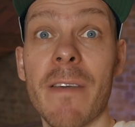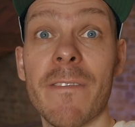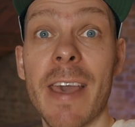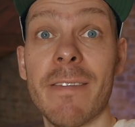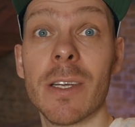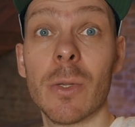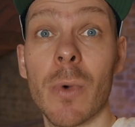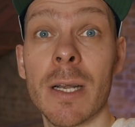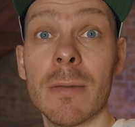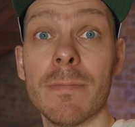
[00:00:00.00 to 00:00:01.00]
favorite
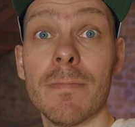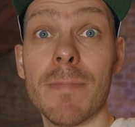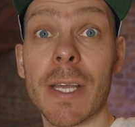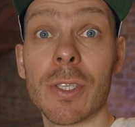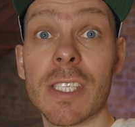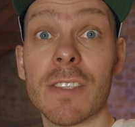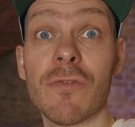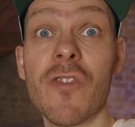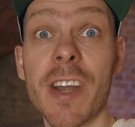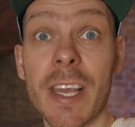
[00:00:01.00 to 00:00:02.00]
one because it's
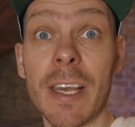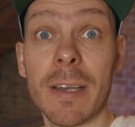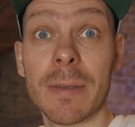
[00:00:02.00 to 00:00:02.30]
free.